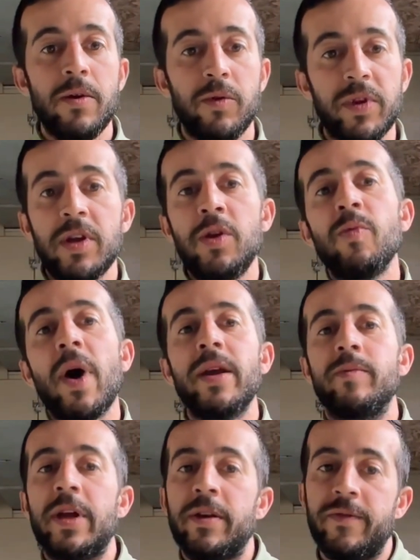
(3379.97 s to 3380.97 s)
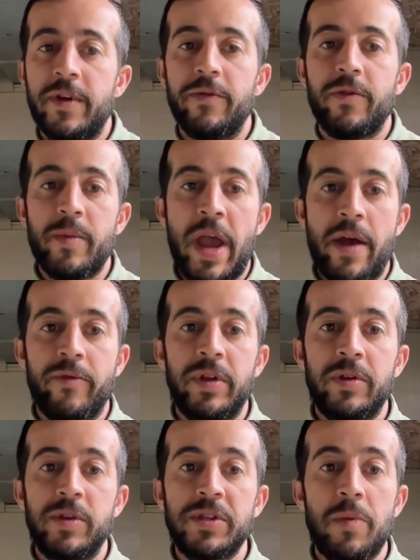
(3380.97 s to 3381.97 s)
well then you might benefit from
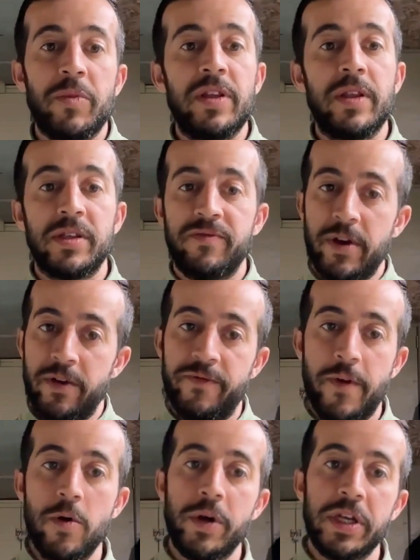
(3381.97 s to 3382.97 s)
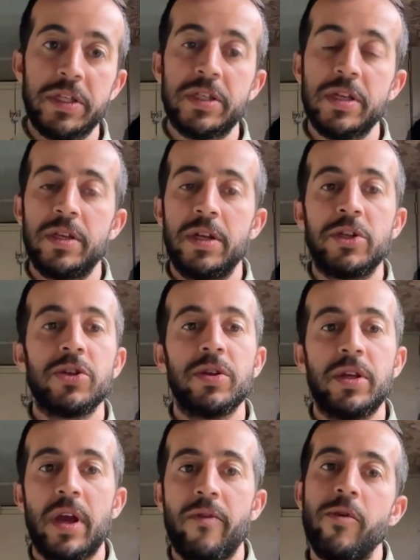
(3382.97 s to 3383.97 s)
having something that's very focused
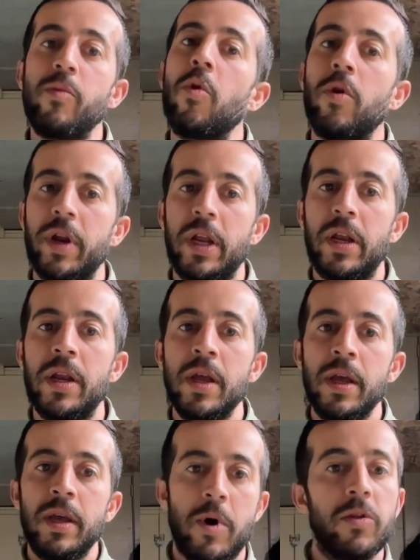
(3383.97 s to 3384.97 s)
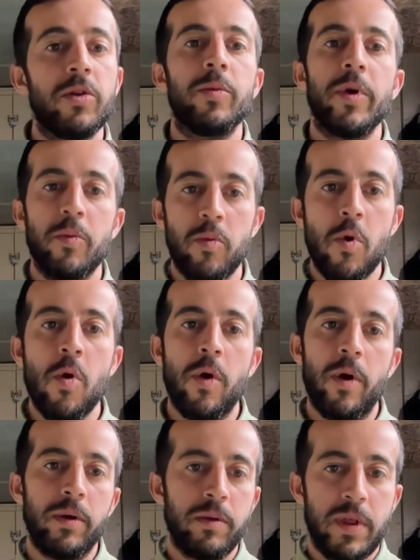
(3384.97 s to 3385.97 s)
initially every morning a little bit
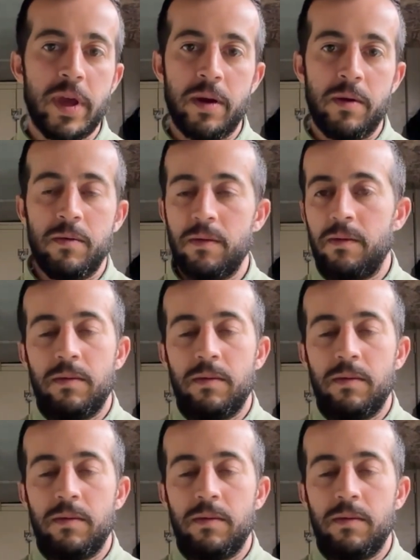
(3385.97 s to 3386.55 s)
more than